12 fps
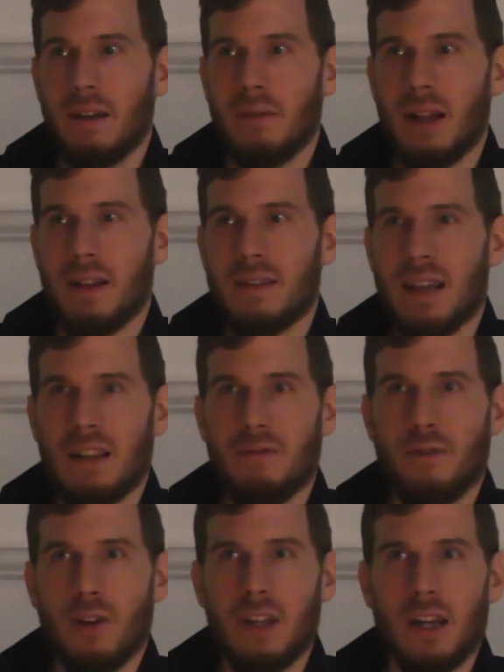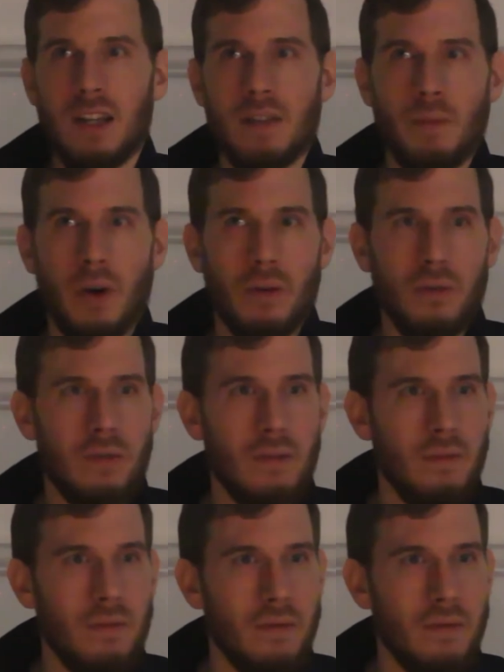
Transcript: while it's not fully exposed